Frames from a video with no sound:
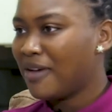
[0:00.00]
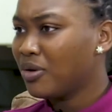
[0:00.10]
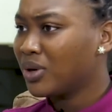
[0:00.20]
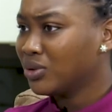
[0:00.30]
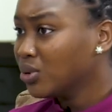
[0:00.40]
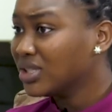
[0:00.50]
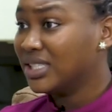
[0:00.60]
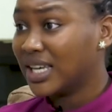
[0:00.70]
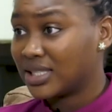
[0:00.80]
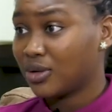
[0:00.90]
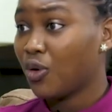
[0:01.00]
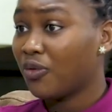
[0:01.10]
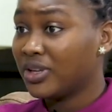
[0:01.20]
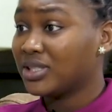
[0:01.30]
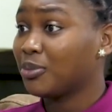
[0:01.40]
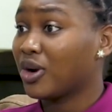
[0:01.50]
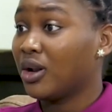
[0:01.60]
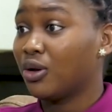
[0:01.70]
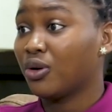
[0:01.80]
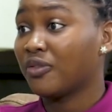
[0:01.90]
everyone knows, yes, COVID brought
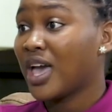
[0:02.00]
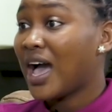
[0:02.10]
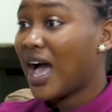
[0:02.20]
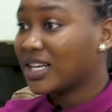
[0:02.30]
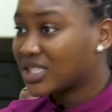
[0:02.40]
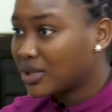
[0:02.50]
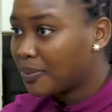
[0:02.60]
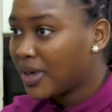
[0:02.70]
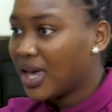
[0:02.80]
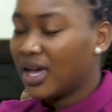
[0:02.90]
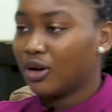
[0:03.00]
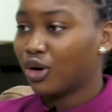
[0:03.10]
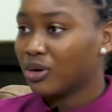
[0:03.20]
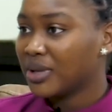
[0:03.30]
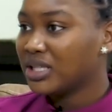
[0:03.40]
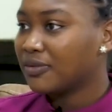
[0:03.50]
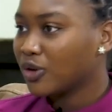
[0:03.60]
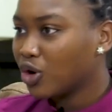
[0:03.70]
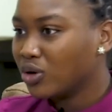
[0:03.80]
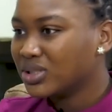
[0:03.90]
a lot of hardship yes, and economic
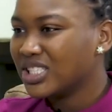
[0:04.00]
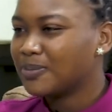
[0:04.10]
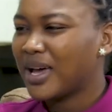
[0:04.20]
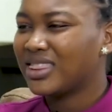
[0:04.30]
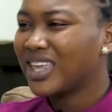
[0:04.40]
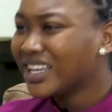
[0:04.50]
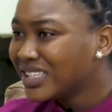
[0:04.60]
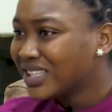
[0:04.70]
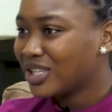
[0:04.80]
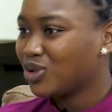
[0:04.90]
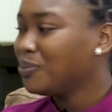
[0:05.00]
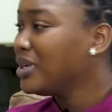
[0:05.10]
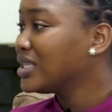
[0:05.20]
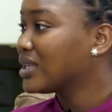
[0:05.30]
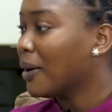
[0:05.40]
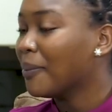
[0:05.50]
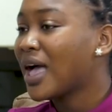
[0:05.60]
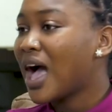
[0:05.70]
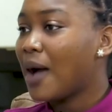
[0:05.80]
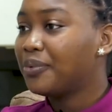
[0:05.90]
difficulties, but then there should be some
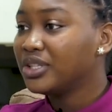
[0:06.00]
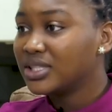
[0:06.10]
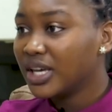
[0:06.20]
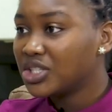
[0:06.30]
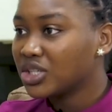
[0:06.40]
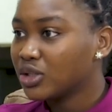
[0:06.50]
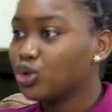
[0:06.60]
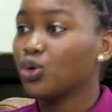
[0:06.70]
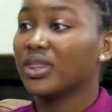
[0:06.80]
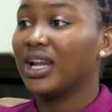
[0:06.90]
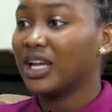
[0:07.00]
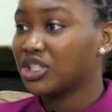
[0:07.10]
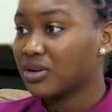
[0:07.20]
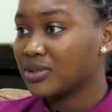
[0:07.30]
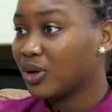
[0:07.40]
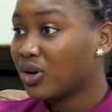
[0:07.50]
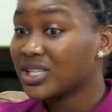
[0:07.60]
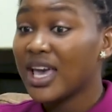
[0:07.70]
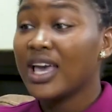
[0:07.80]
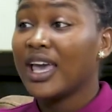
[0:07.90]
appreciation to the lecturers mm-hmm.
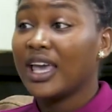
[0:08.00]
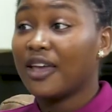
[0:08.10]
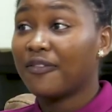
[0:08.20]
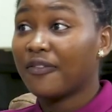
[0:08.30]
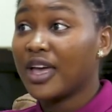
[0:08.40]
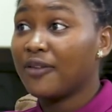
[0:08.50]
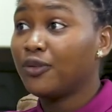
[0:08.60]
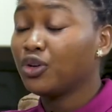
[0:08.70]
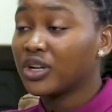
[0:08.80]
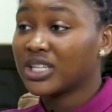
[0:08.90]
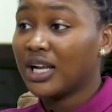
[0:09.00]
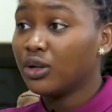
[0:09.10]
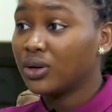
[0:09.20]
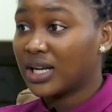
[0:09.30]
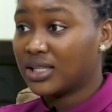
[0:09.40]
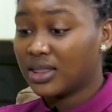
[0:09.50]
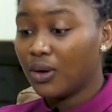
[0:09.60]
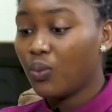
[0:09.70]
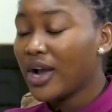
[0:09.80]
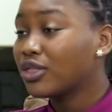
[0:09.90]
because mm -hmm if if you critically look at it,
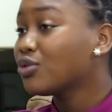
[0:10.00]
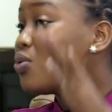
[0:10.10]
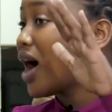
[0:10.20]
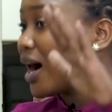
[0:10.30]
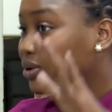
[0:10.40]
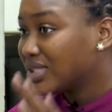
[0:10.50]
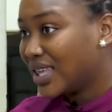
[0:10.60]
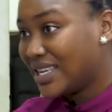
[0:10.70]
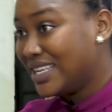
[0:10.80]
they work throughout the